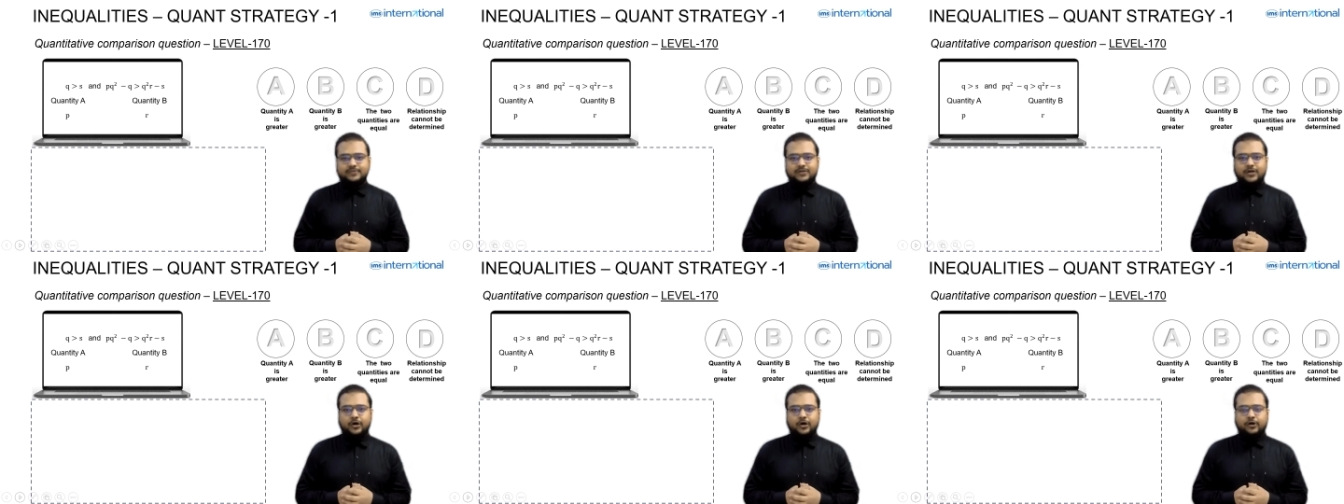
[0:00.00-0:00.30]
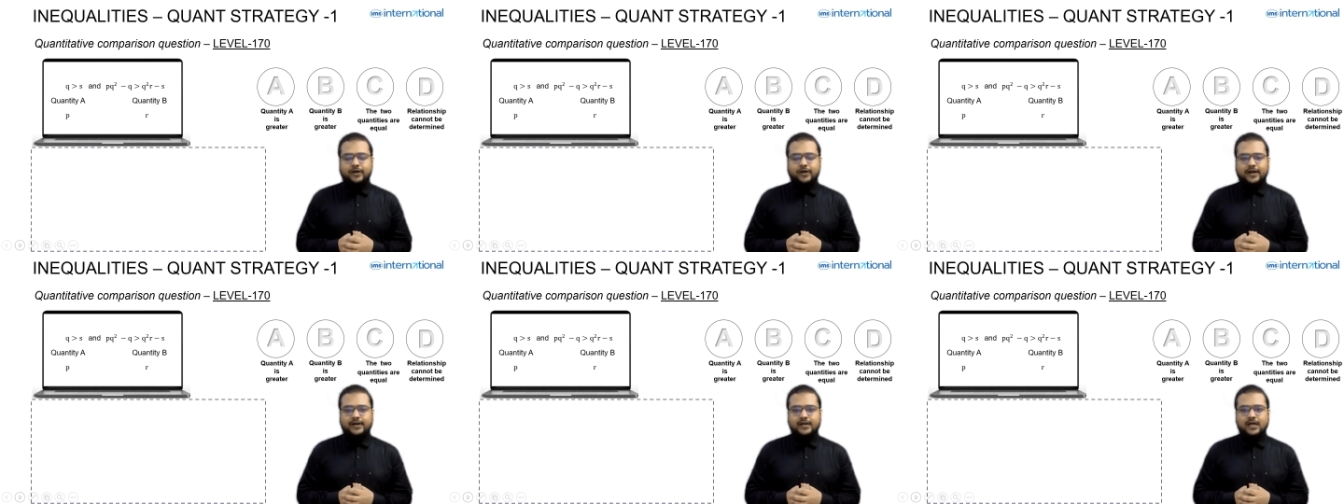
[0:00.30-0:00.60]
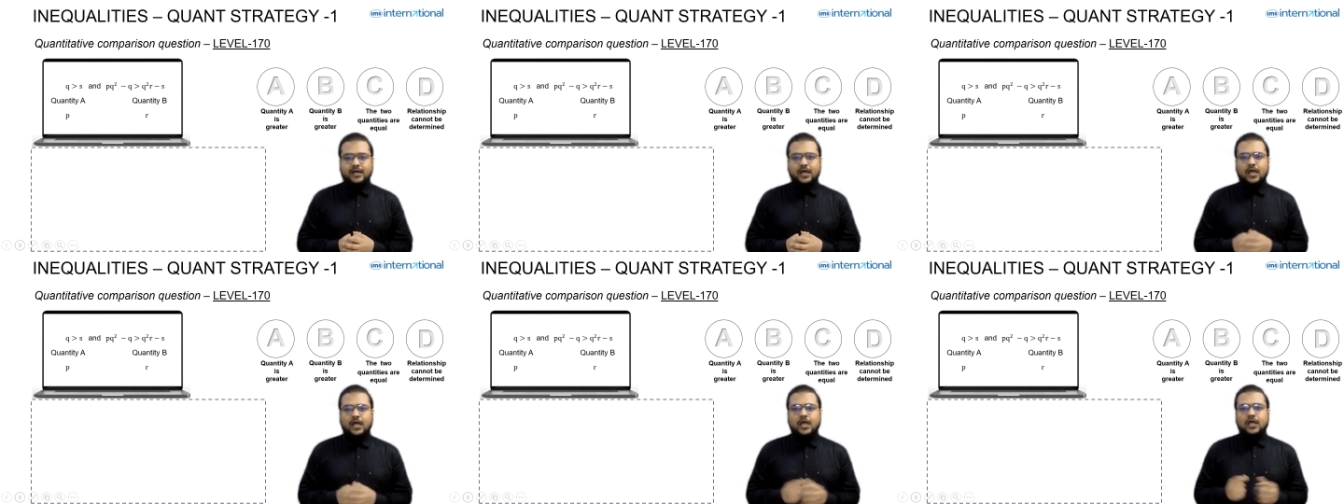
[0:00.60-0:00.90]
All right.
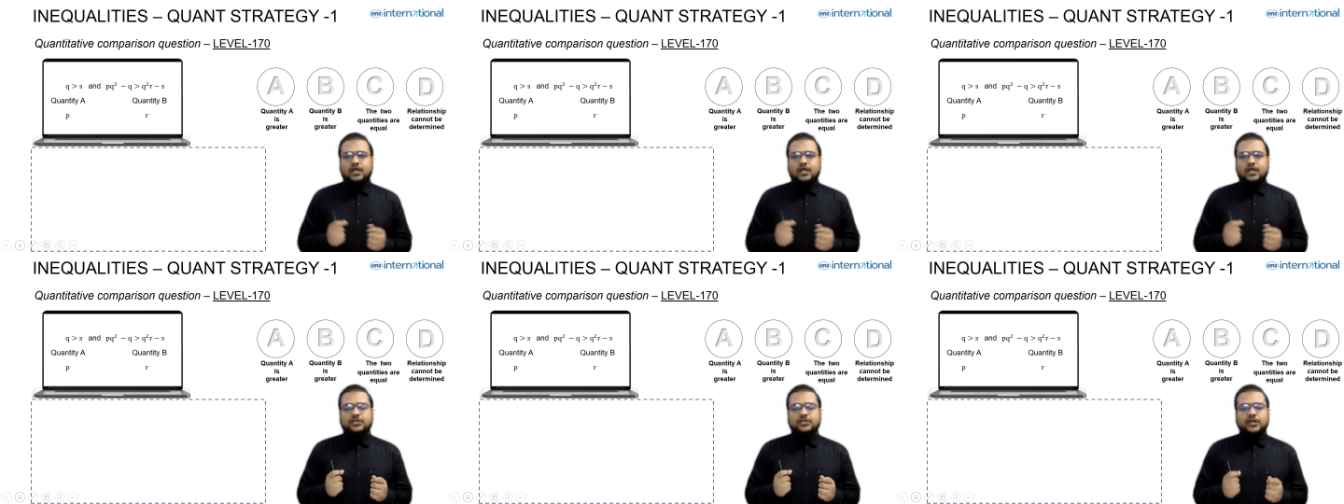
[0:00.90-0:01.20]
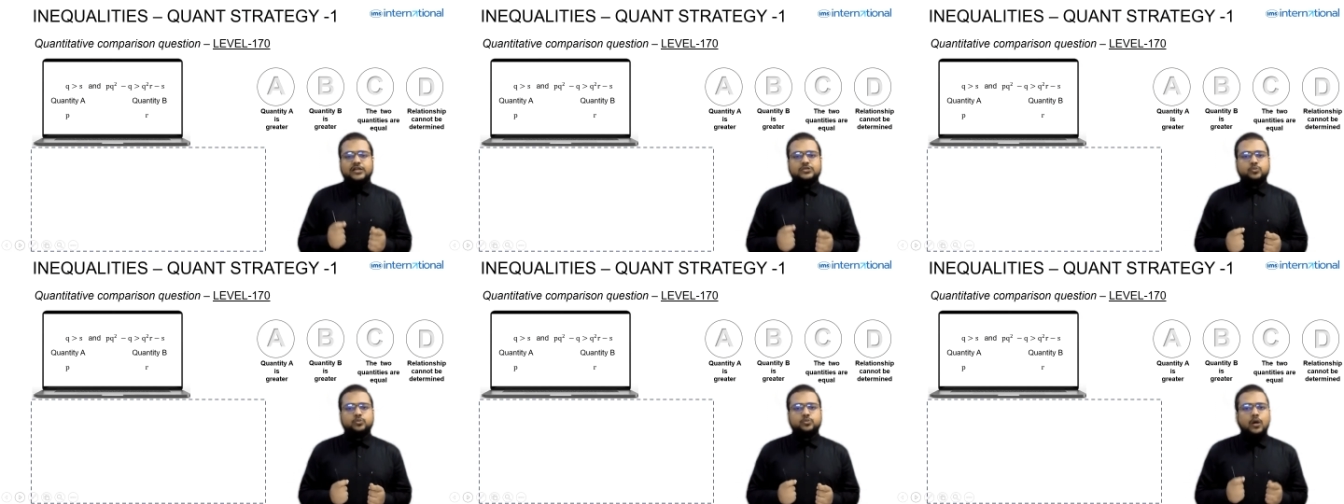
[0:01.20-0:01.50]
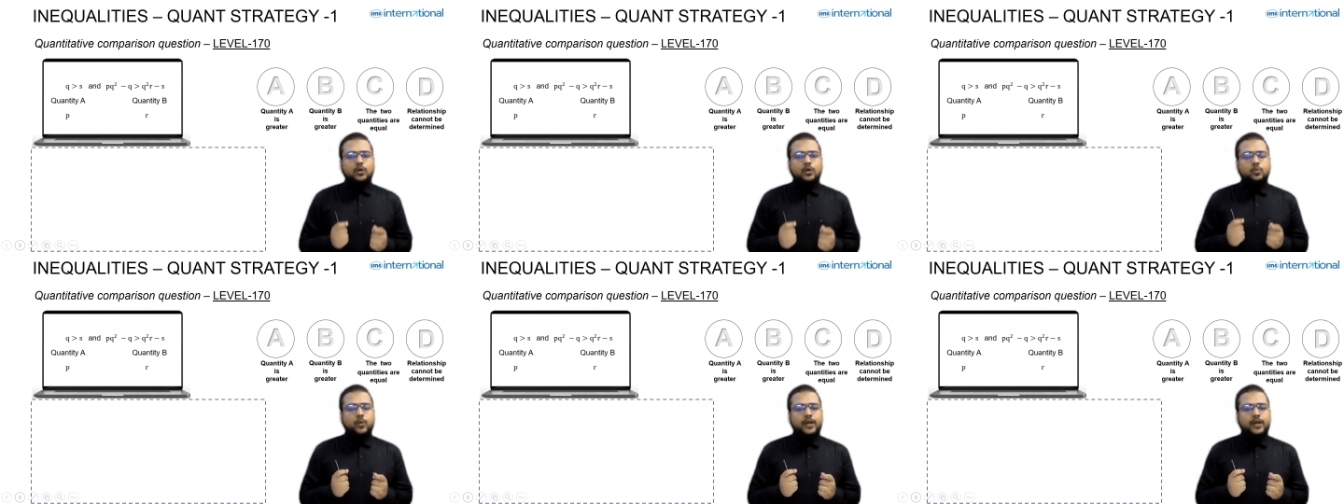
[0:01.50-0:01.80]
There is
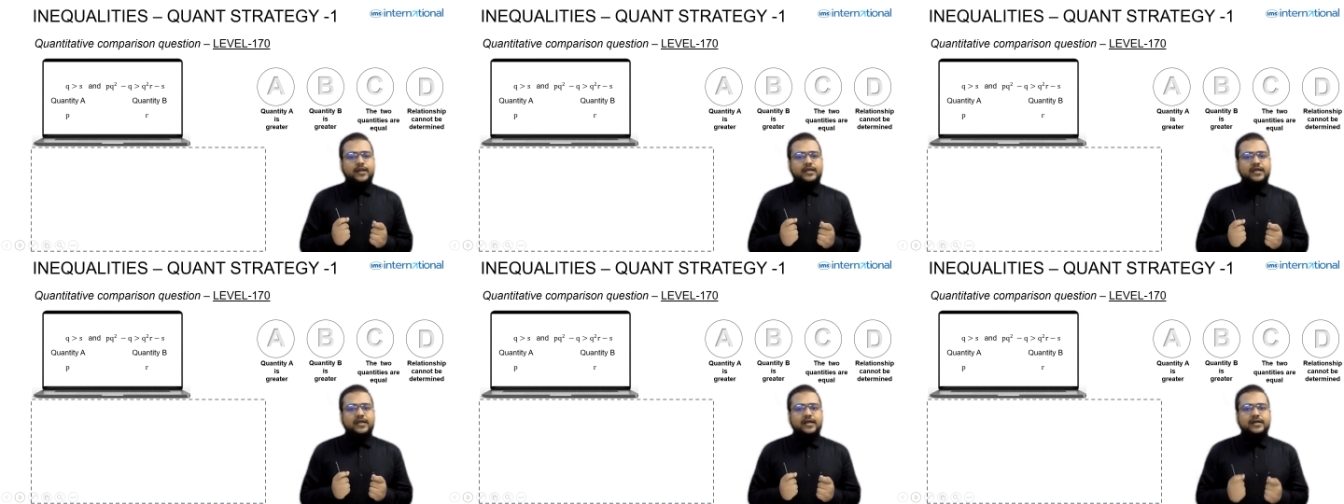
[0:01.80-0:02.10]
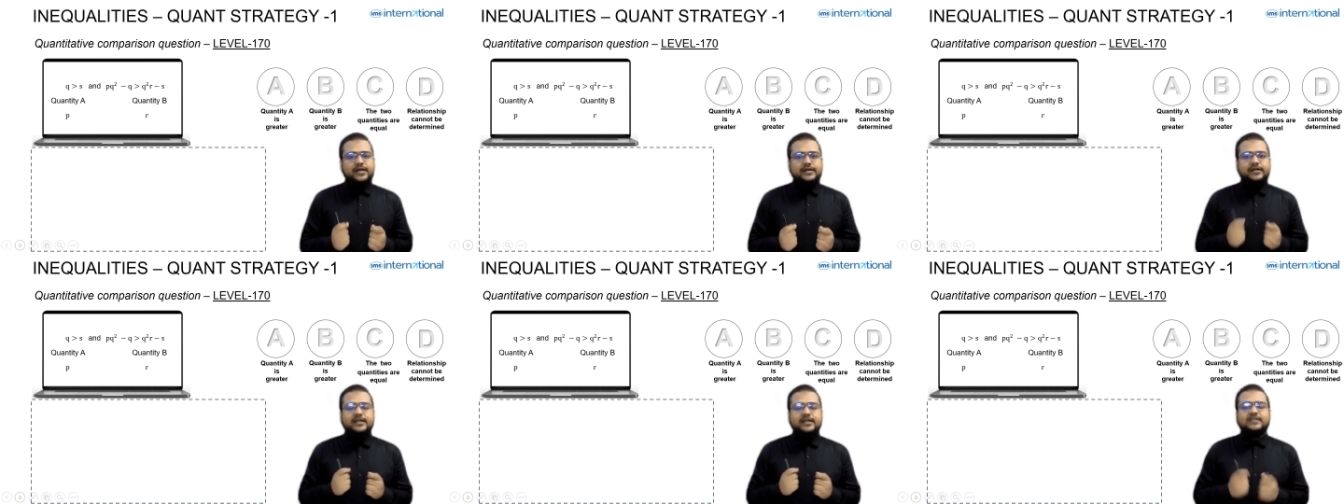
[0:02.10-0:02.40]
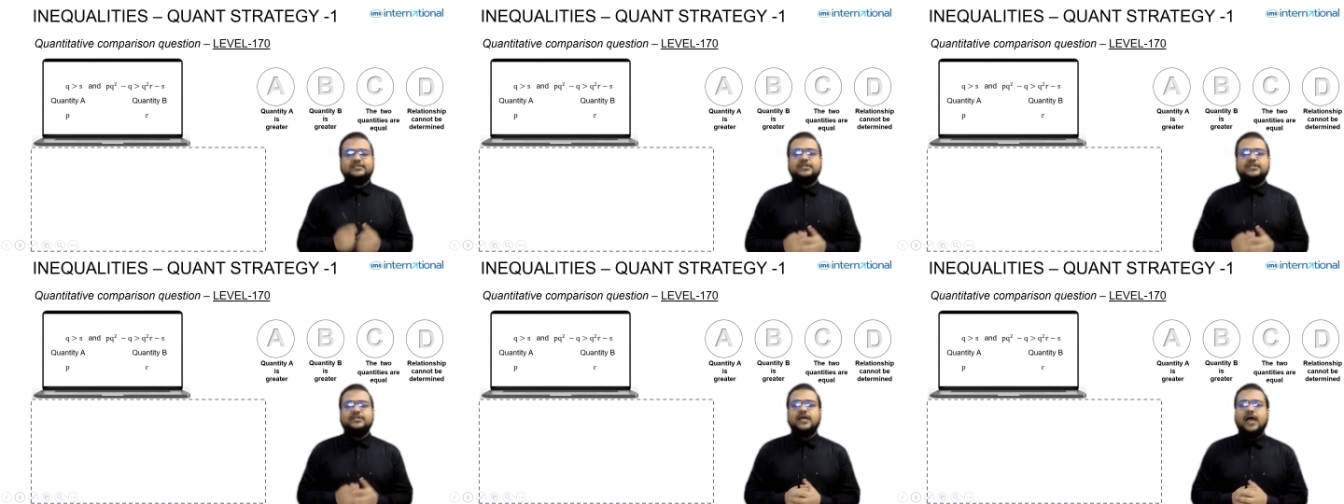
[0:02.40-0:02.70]
one very
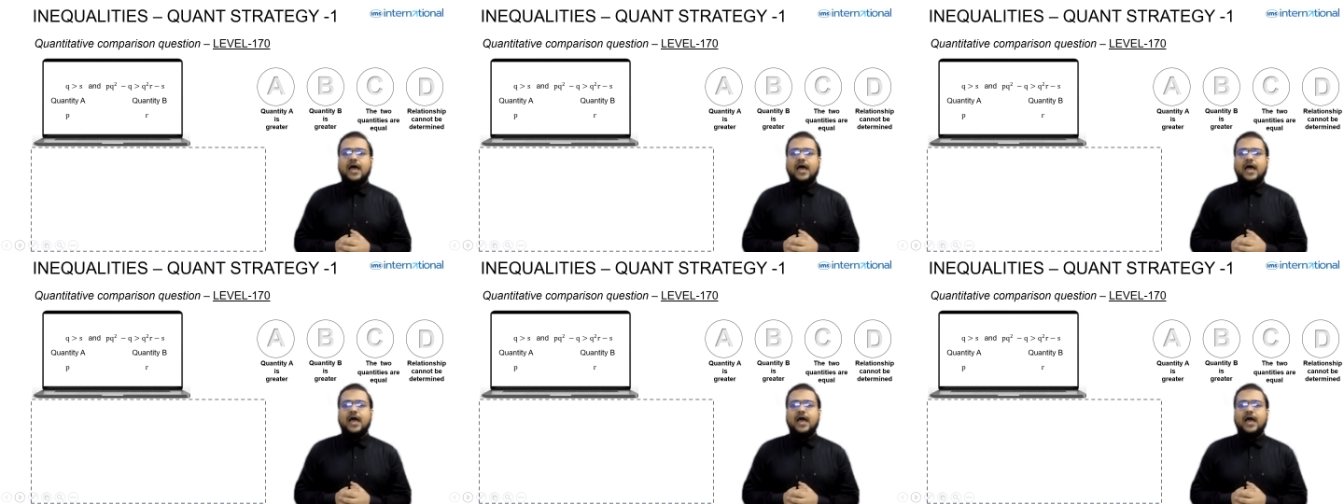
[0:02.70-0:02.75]
interesting